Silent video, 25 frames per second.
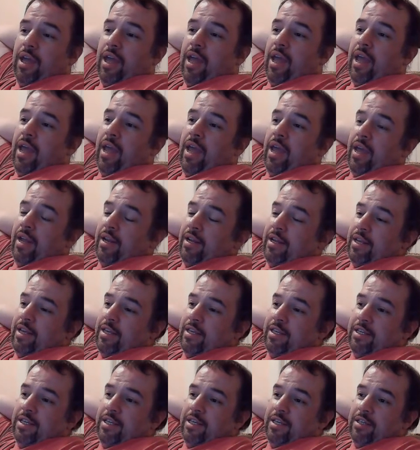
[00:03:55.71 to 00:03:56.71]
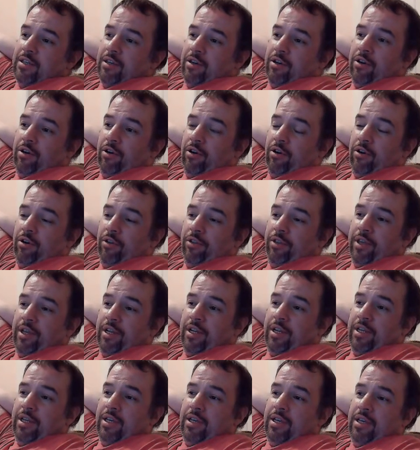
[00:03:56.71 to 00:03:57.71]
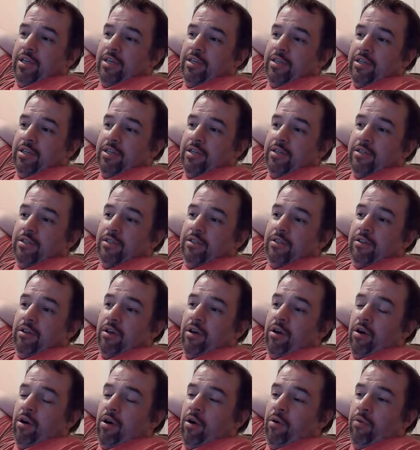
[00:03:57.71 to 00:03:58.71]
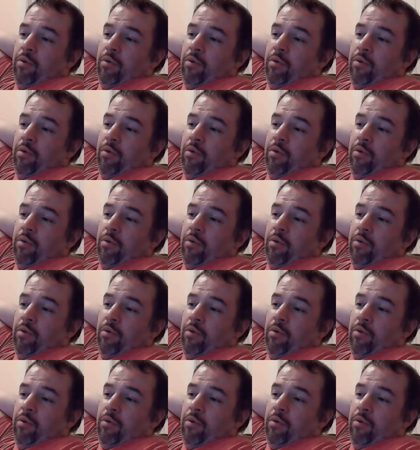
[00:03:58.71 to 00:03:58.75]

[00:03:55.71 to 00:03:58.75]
and he sees a